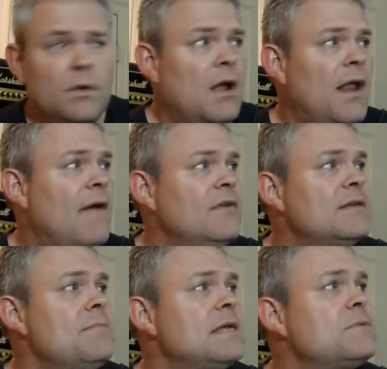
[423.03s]
We're not having
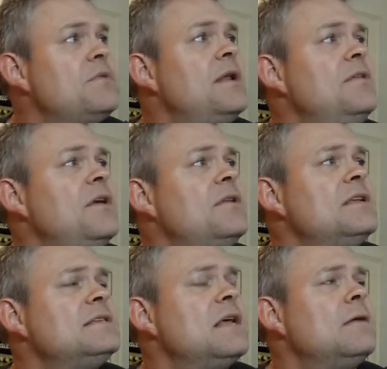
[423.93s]
to mess with anything on
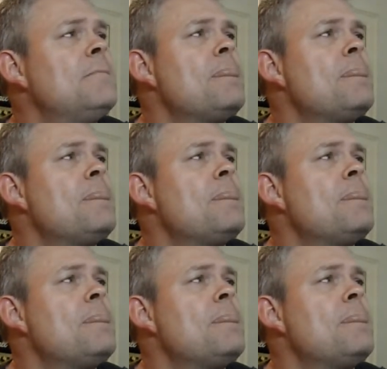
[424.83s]
this thing.